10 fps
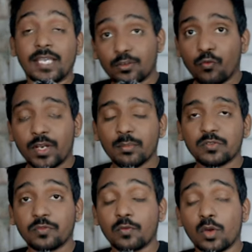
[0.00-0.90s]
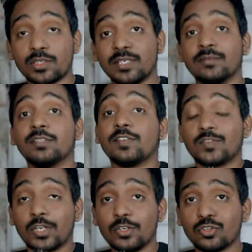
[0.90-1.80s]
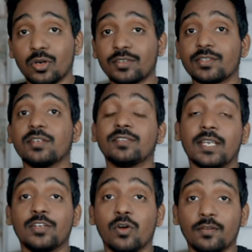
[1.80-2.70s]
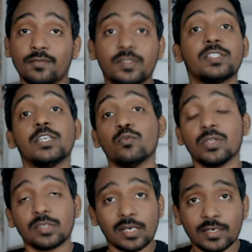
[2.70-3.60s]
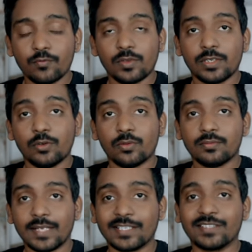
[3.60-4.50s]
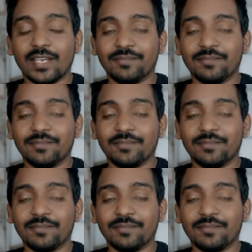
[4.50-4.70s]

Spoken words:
Thank you very much for watching. This is Tarun Josh signing off. See you with another video next